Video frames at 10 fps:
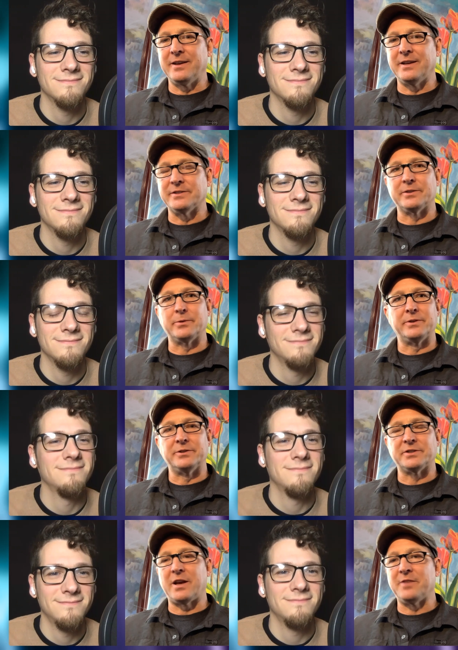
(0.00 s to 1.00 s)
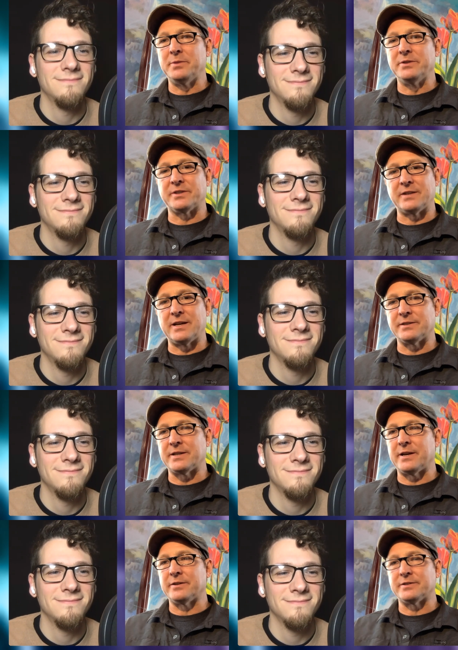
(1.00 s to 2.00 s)
Speaker 1: And so when there's live music
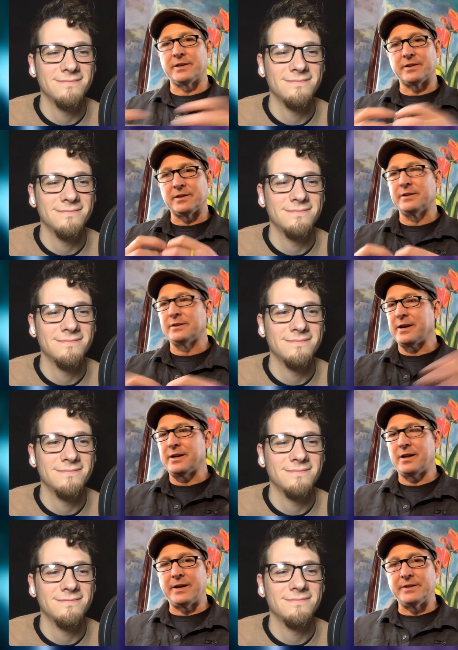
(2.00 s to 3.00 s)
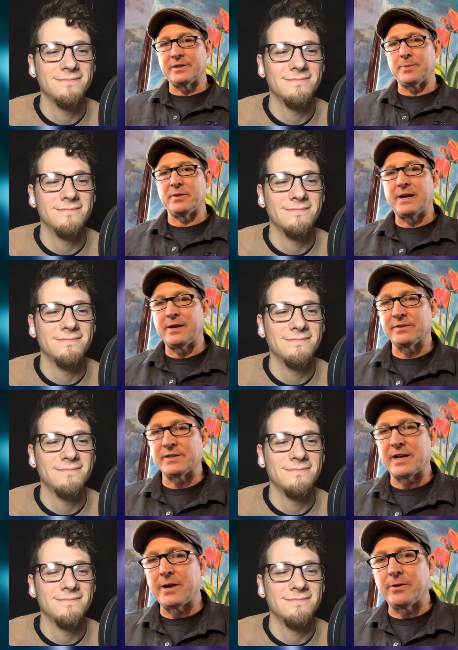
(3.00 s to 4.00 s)
downtown, it's like it kind of lights up the
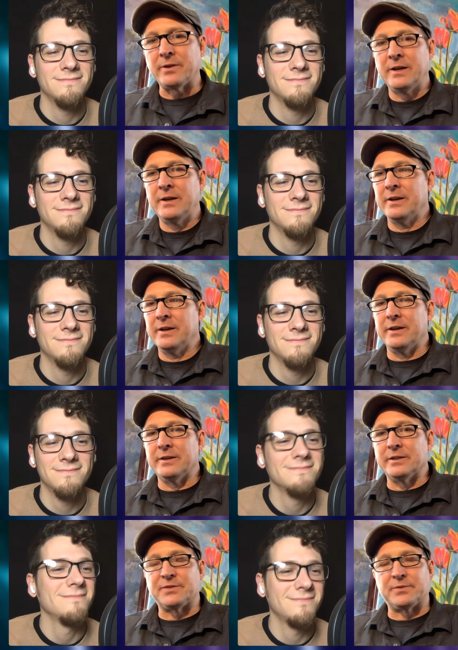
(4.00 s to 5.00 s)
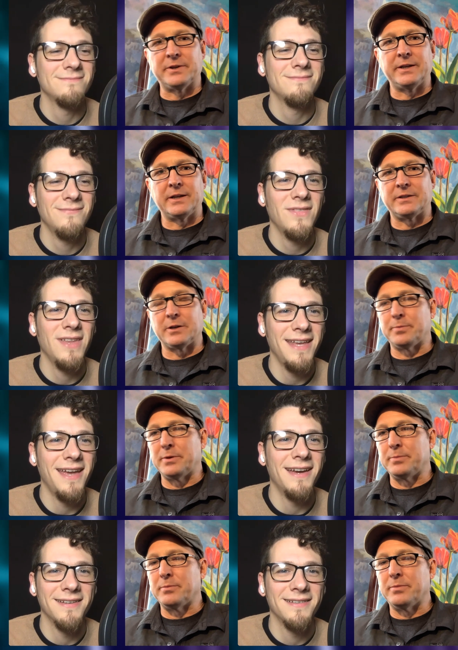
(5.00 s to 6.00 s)
downtown and it's free.
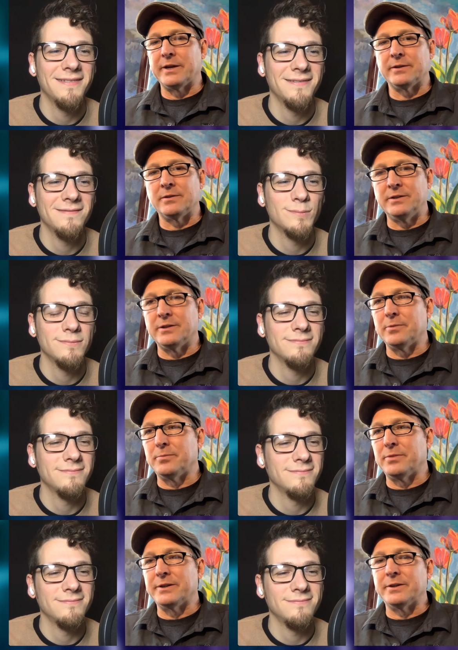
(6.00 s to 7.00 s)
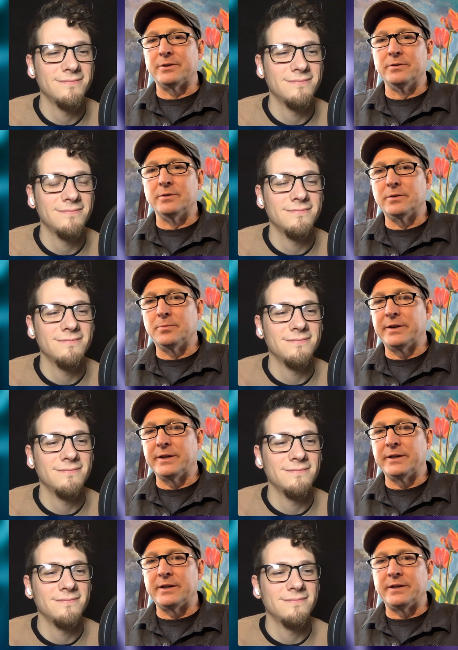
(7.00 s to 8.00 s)
Yeah. Bring, you know, bring your cooler,
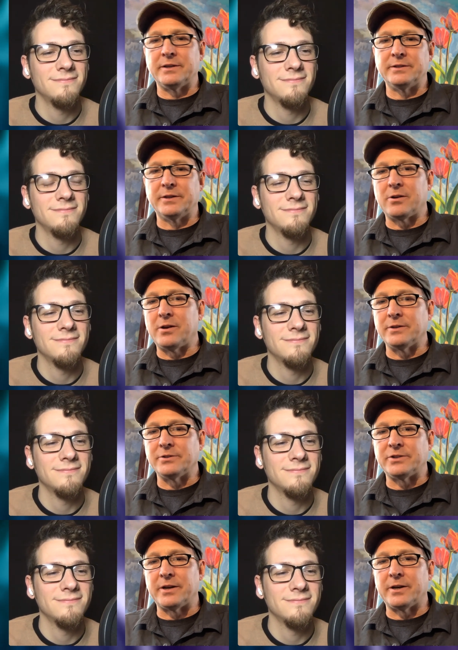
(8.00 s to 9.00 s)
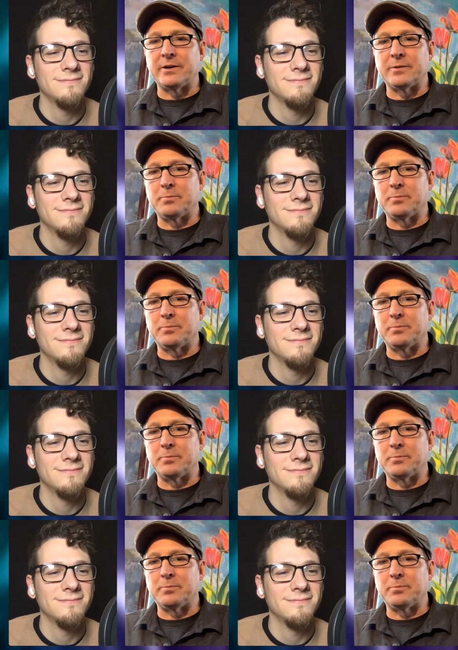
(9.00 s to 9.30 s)
bring uh, your lawn chair or